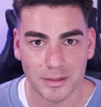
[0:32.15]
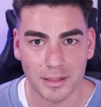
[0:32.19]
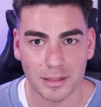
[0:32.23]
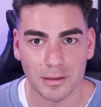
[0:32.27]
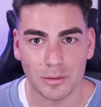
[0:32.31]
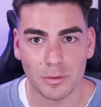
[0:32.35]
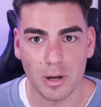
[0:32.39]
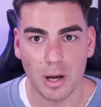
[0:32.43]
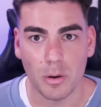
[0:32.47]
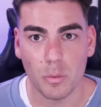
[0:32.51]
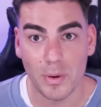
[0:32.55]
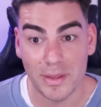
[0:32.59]

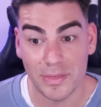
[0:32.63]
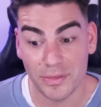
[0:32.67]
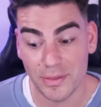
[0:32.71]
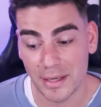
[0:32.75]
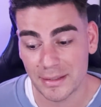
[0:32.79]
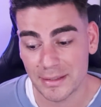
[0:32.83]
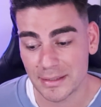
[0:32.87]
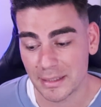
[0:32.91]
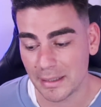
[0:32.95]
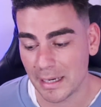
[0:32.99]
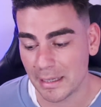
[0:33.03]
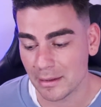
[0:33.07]
I went there
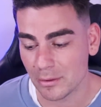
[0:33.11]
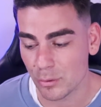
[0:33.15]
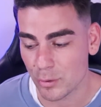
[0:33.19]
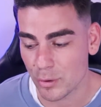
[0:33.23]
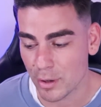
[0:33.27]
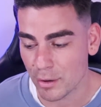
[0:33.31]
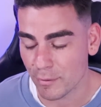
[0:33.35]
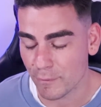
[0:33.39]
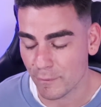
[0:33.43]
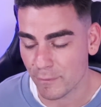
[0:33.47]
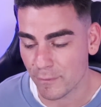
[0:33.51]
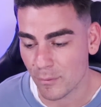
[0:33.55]
today
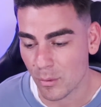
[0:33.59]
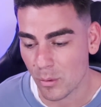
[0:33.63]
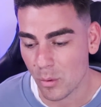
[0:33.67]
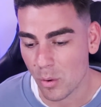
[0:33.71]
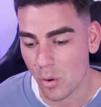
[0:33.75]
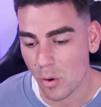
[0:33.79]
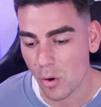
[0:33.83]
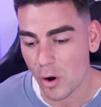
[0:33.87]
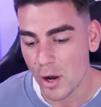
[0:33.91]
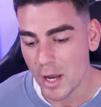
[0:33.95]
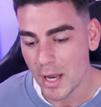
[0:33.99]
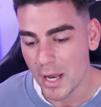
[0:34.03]
looking
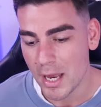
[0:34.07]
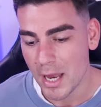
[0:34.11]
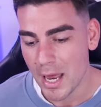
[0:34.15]
for